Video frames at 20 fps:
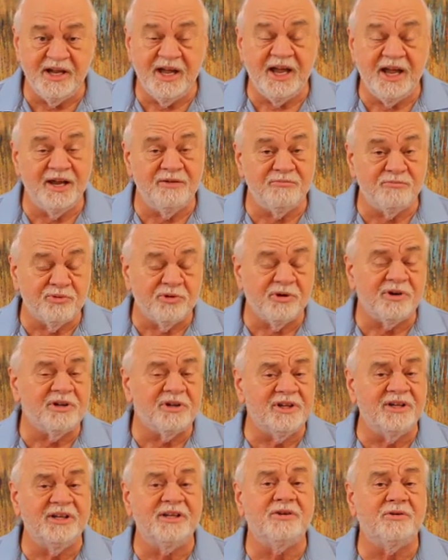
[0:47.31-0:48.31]
and
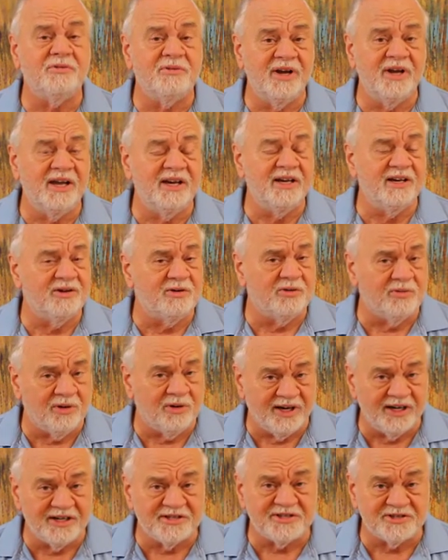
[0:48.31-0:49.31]
Brooklin created
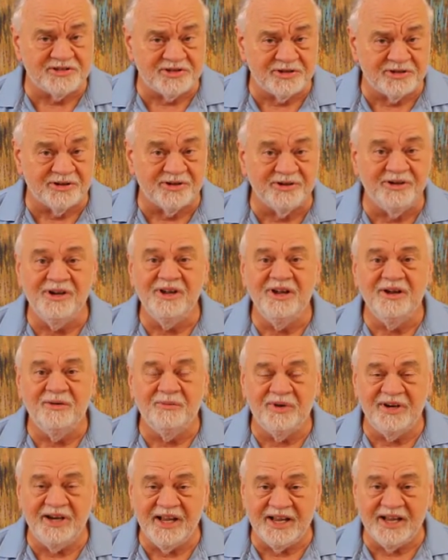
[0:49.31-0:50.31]
quite a stir
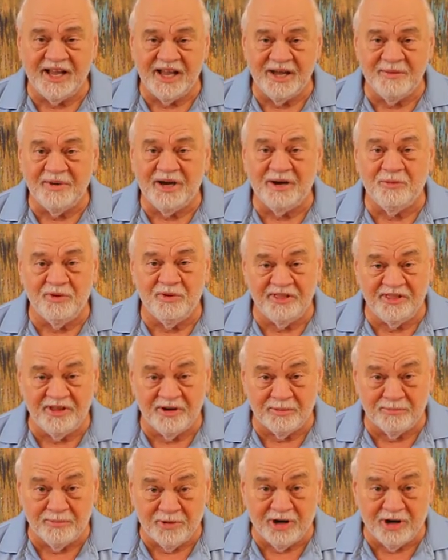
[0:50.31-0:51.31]
when they came out with
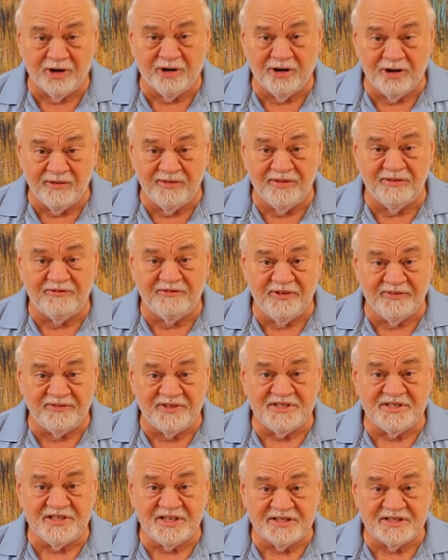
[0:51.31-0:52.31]
their model of the
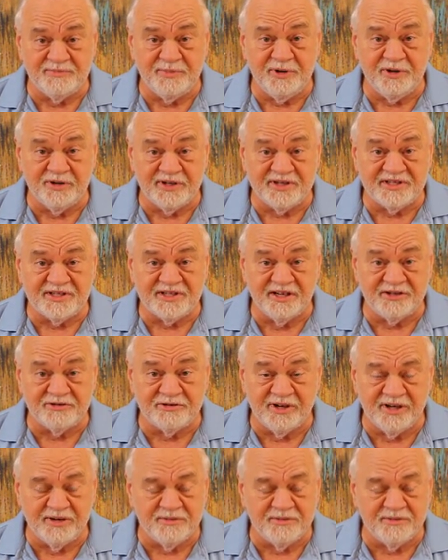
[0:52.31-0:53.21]
56 Buick Century.